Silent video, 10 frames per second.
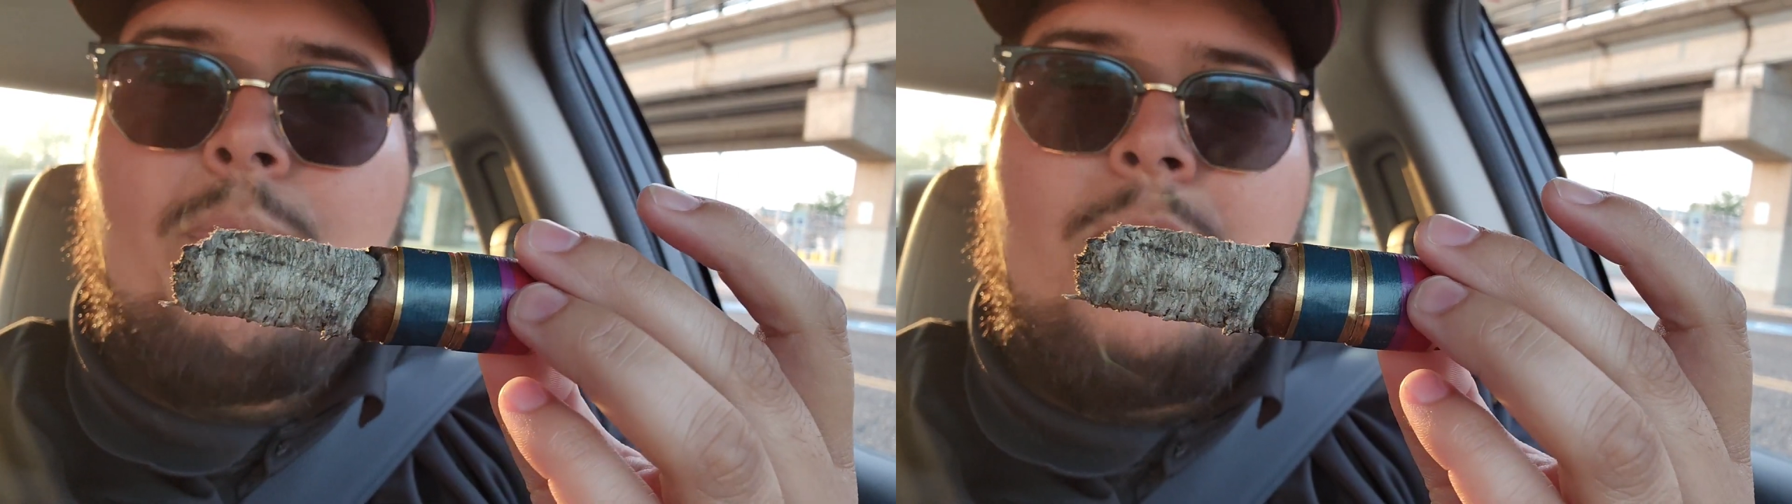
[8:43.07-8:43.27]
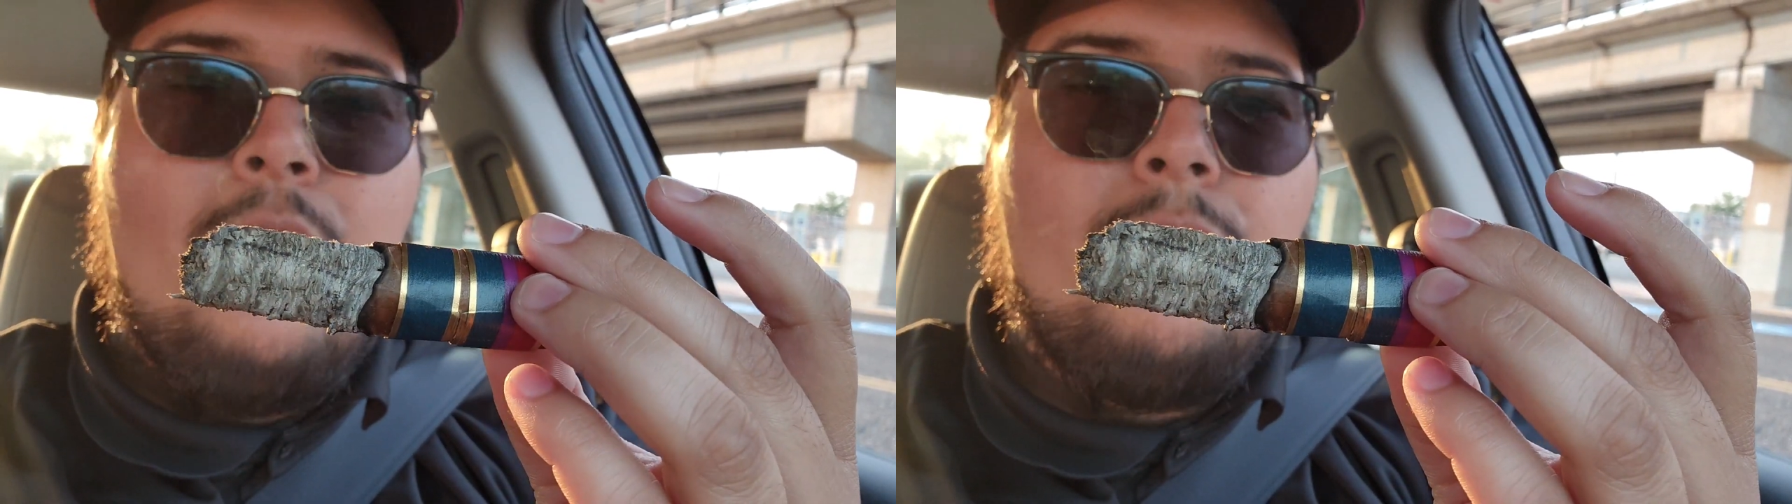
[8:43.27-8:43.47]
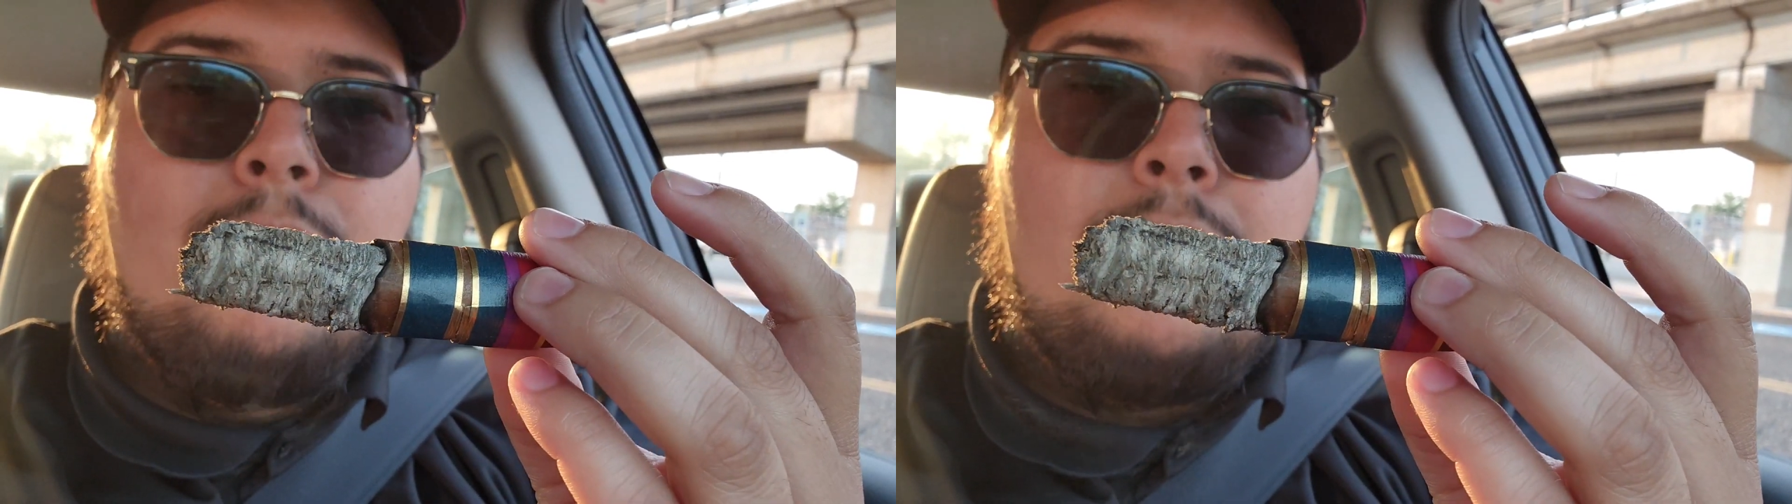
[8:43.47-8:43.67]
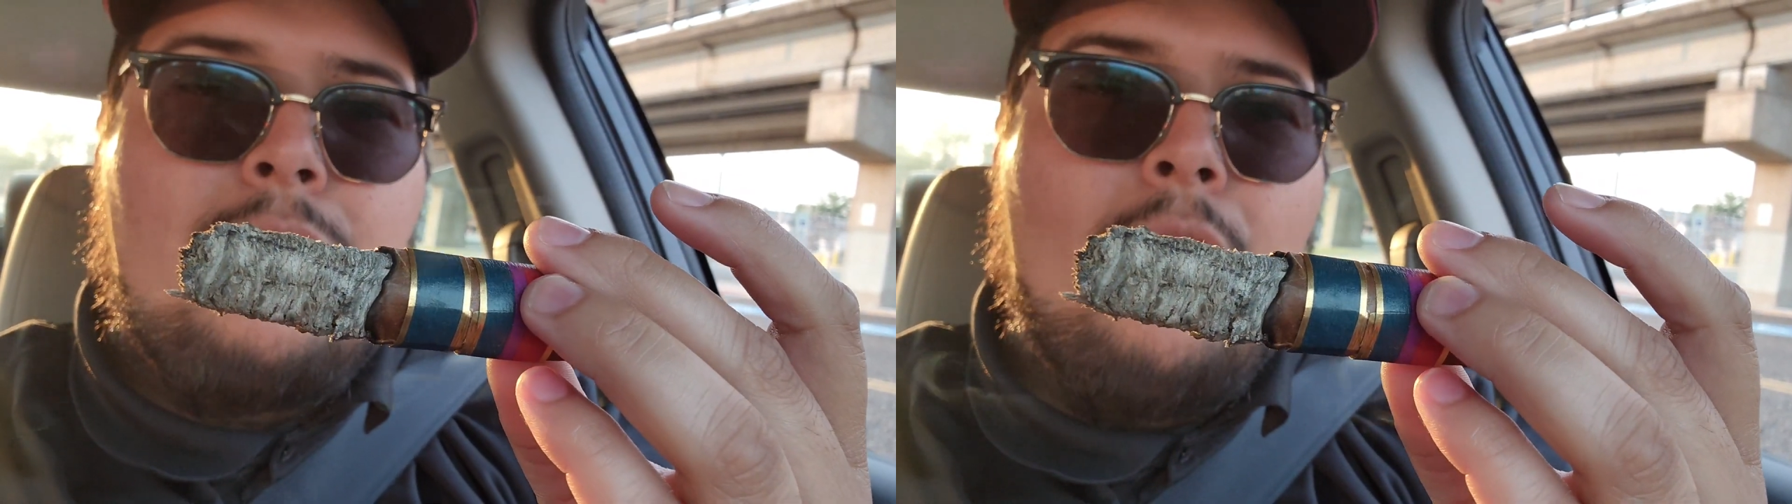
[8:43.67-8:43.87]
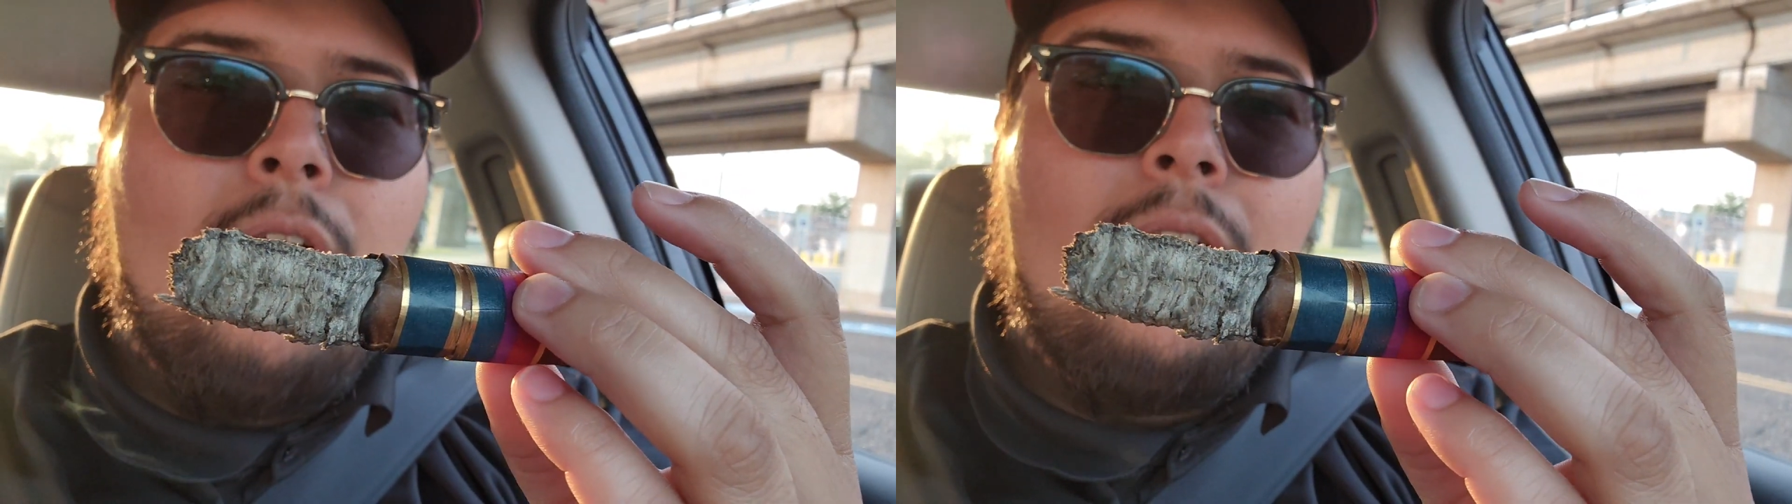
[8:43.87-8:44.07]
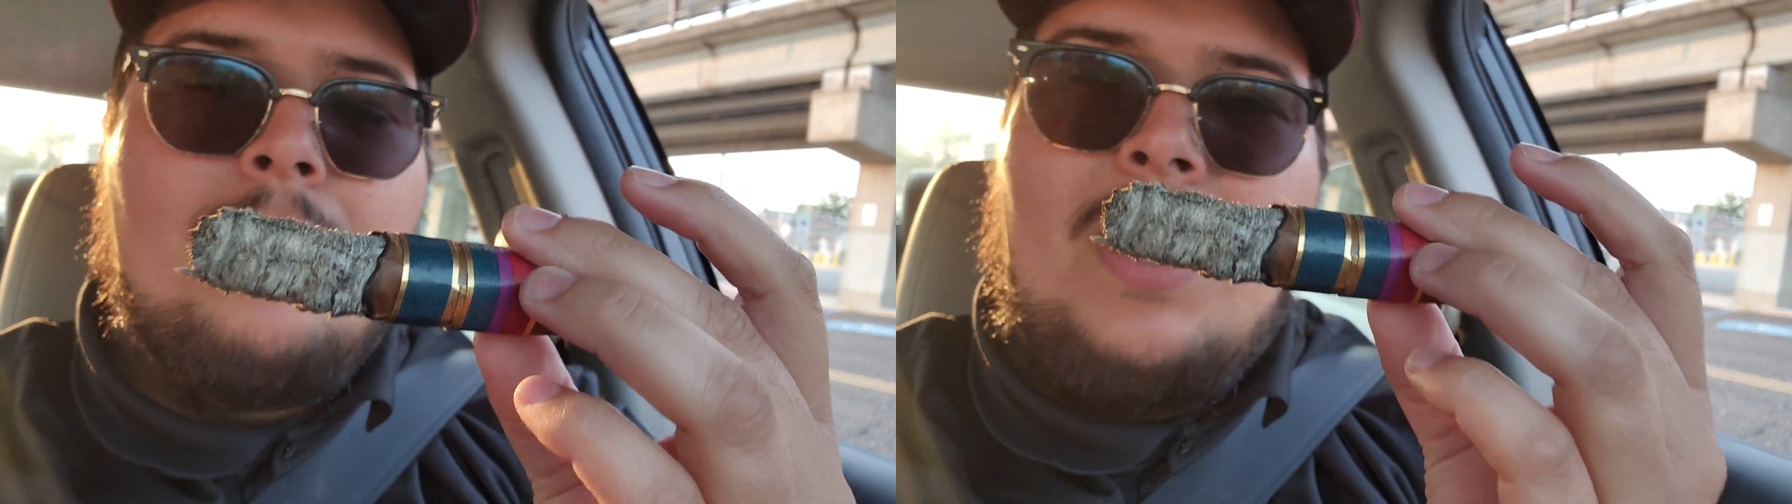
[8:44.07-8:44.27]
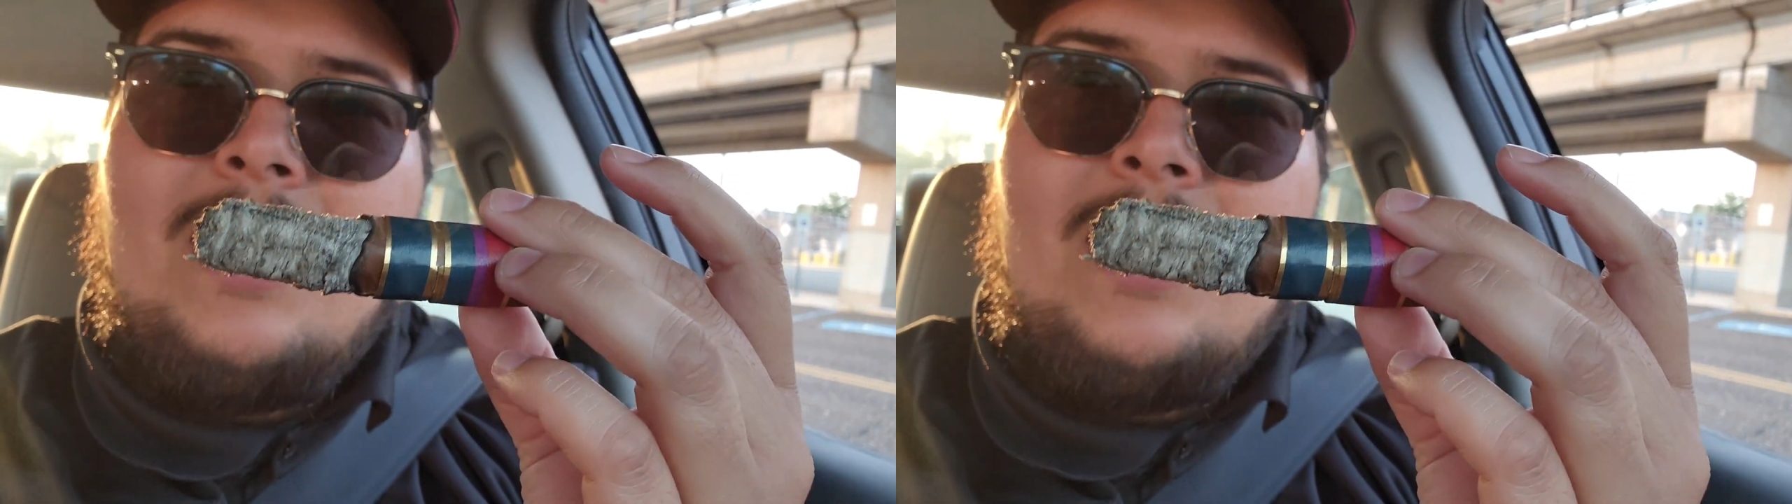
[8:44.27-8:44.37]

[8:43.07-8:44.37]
a beautiful cigar.